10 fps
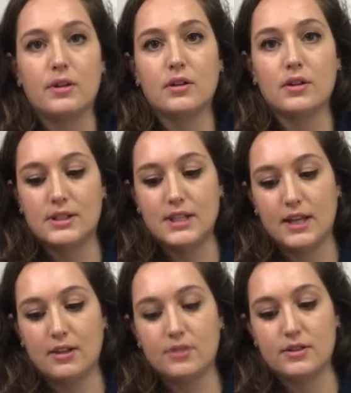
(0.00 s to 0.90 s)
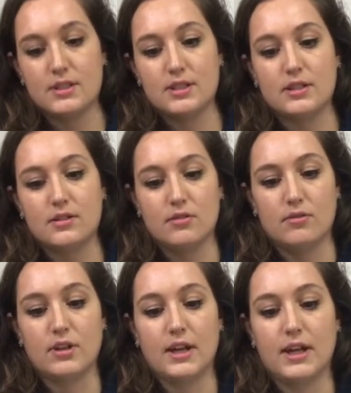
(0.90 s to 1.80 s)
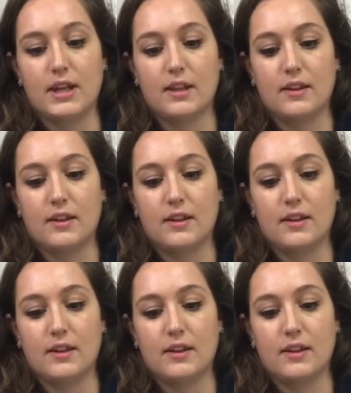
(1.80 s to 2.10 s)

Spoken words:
containers. Okay,